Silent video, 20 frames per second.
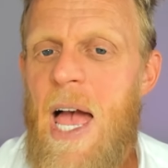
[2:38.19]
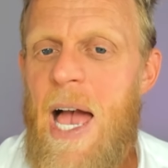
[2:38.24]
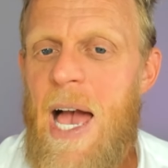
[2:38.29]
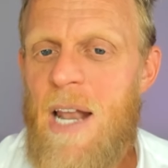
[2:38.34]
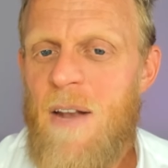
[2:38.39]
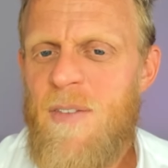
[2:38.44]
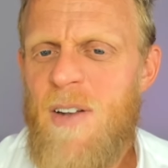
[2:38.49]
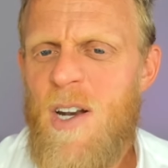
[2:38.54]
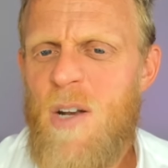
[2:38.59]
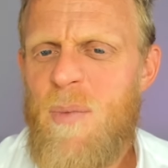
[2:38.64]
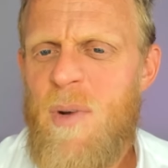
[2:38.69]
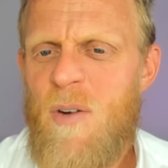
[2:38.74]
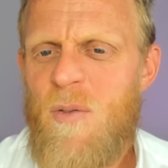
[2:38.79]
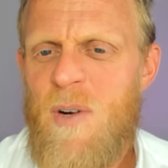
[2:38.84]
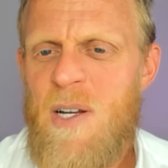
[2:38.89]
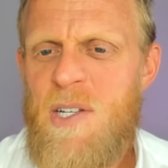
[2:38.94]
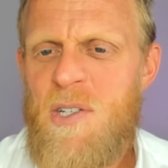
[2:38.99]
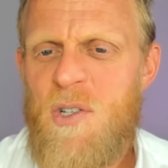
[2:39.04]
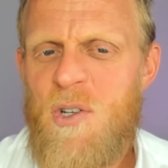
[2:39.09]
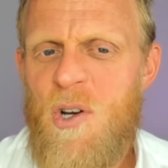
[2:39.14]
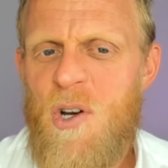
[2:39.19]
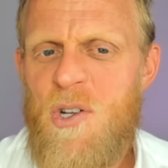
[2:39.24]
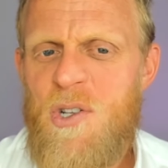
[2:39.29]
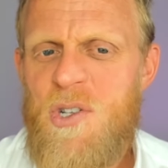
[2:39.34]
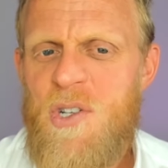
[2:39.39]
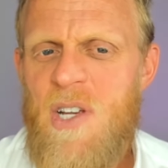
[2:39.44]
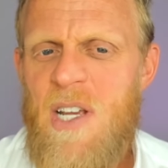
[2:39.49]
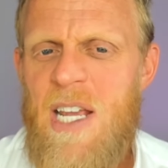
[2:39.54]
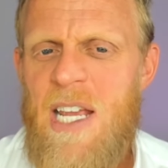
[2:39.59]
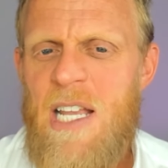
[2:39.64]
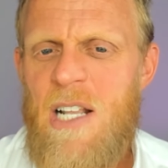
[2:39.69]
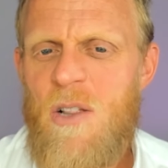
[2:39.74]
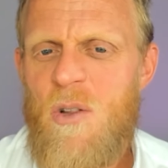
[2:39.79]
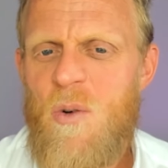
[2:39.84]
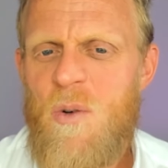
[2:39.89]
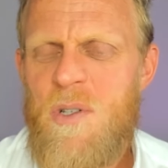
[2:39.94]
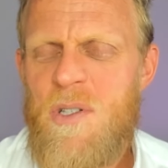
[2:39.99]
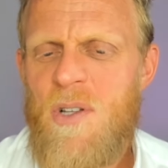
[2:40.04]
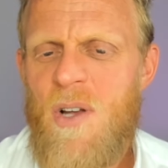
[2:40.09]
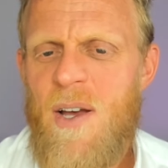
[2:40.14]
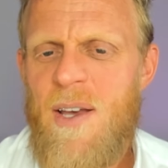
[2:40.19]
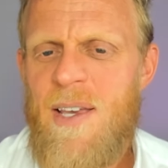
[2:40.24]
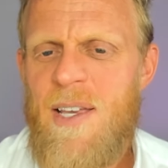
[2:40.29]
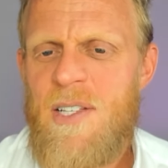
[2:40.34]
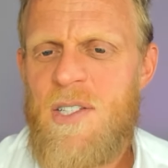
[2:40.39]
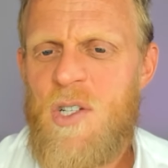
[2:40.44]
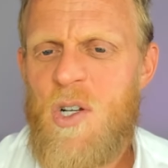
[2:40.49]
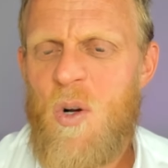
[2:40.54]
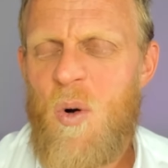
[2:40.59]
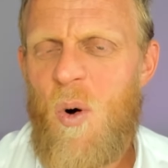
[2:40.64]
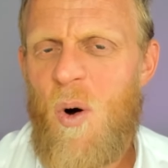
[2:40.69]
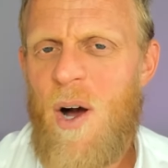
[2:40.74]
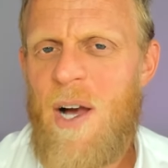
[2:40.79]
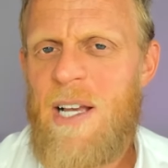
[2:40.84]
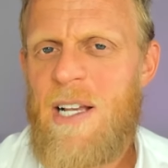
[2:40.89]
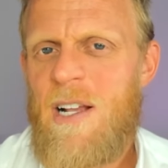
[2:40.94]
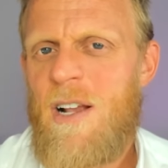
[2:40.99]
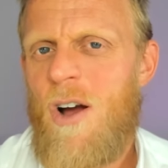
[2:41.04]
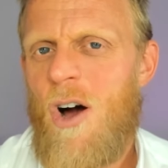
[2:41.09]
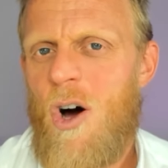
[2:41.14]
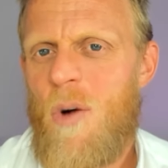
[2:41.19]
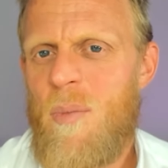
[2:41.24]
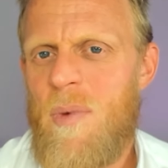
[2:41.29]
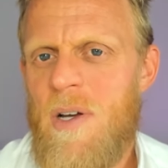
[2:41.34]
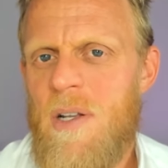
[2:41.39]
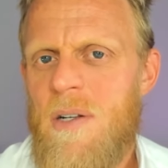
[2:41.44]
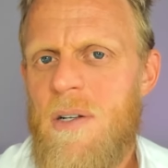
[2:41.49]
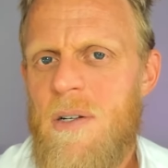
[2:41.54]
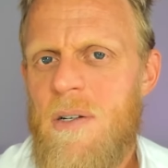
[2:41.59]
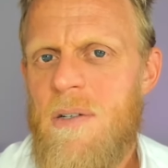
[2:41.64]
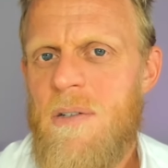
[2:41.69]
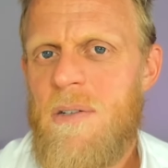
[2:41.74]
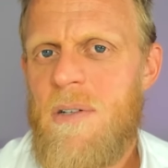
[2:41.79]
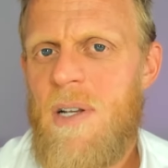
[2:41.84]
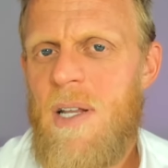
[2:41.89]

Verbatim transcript: And I've done a bit of research. It looks like it's quite common